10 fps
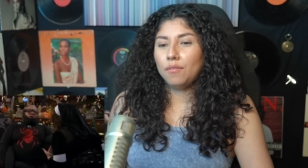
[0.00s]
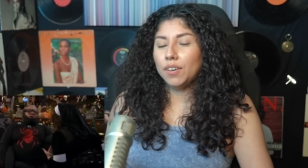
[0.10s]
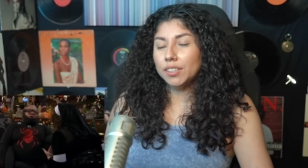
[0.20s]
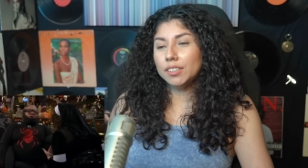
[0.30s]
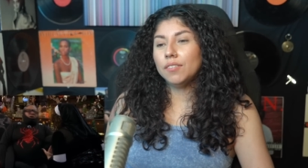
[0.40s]

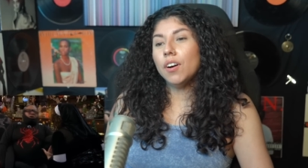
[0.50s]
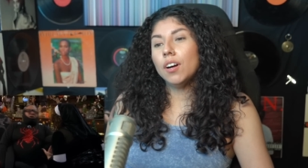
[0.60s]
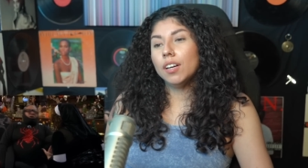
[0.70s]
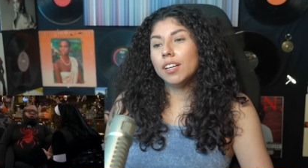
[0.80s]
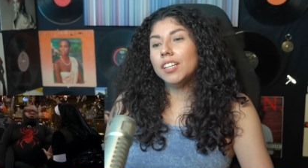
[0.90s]
first of
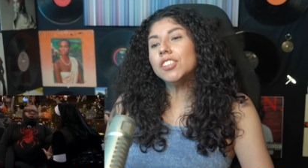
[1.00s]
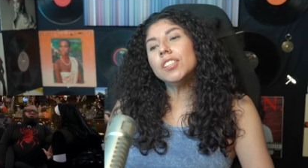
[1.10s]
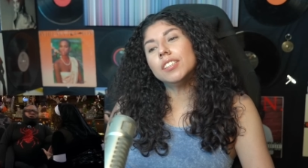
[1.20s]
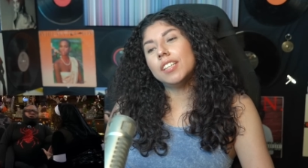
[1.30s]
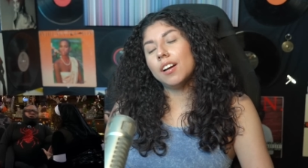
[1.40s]
all, he
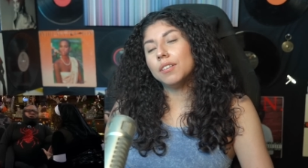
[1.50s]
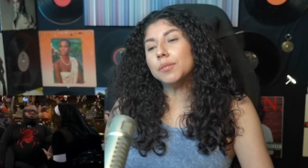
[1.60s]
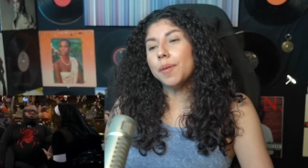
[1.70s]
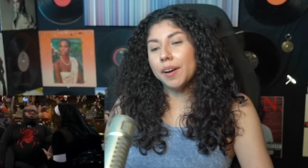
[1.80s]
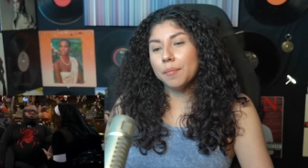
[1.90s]
should have stuck with
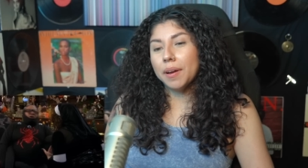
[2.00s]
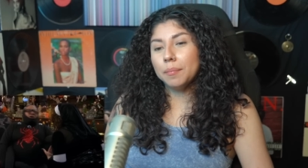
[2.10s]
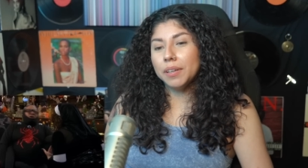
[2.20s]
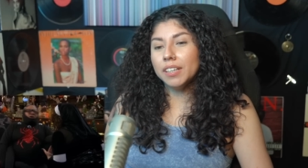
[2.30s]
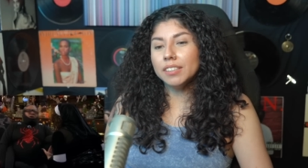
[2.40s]
Spider
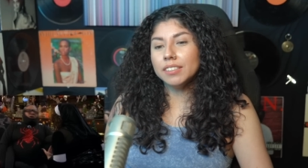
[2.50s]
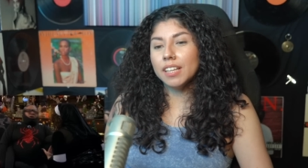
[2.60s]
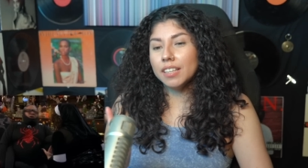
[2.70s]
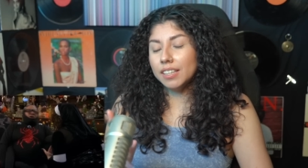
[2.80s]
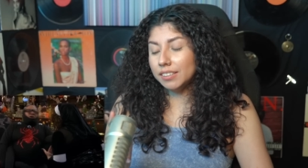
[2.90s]
Man because
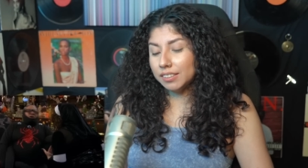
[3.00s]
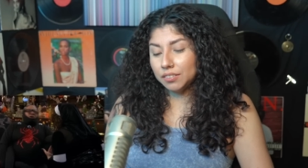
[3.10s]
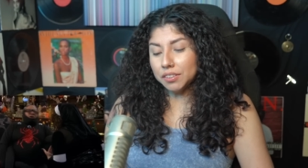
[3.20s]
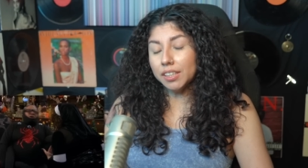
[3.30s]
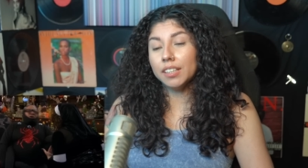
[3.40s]
this
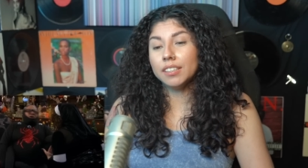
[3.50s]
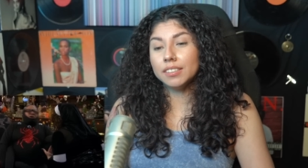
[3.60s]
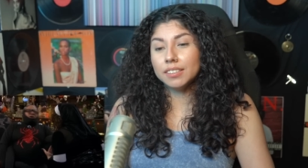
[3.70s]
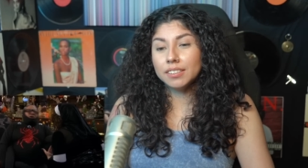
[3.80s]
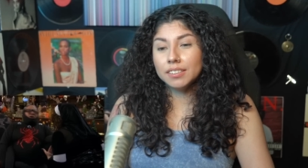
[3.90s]
looks
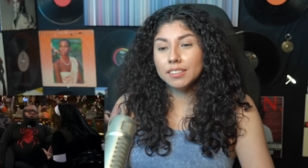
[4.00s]
ridiculous.